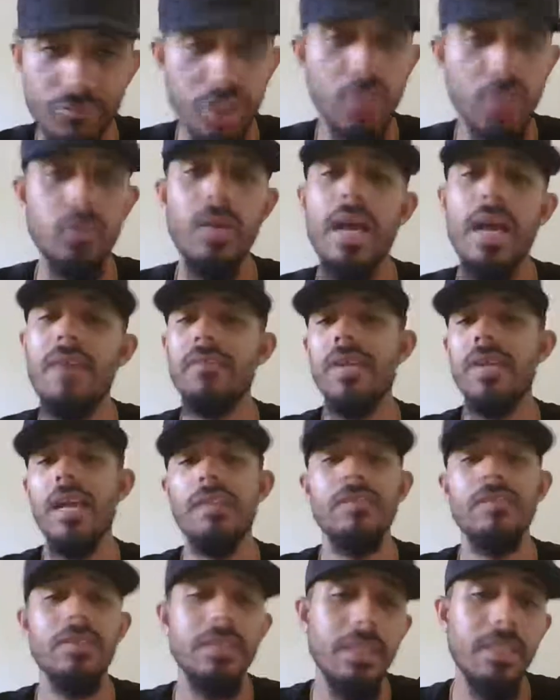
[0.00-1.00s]
just what every
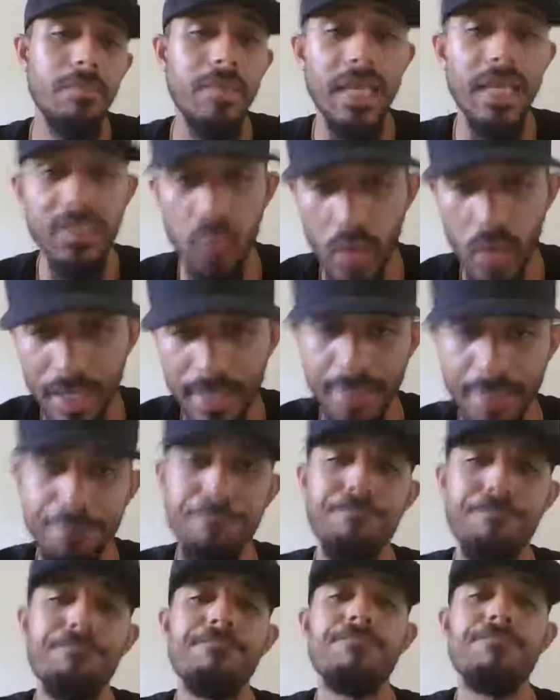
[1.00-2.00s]
NFL team does want.
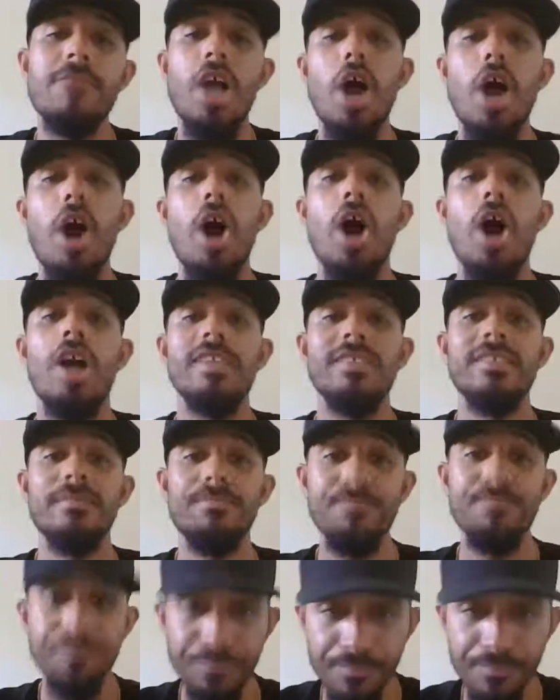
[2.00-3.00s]

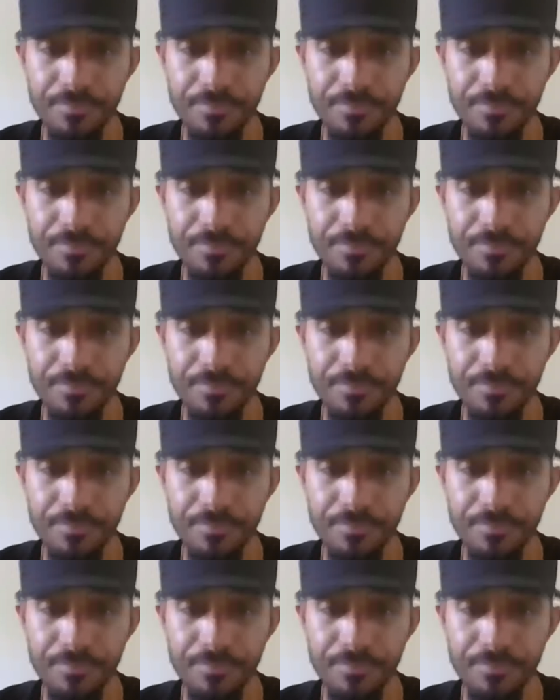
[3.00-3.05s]
Awesome.